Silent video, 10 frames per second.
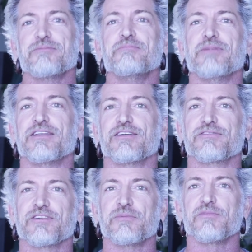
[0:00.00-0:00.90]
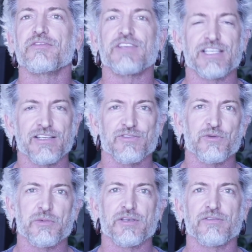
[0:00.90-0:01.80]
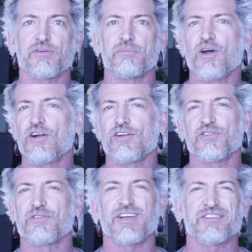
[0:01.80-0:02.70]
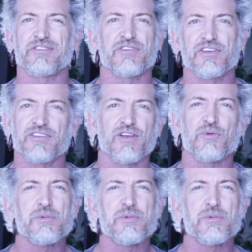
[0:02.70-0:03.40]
Men are from Venus, women from Mars, or vice versa.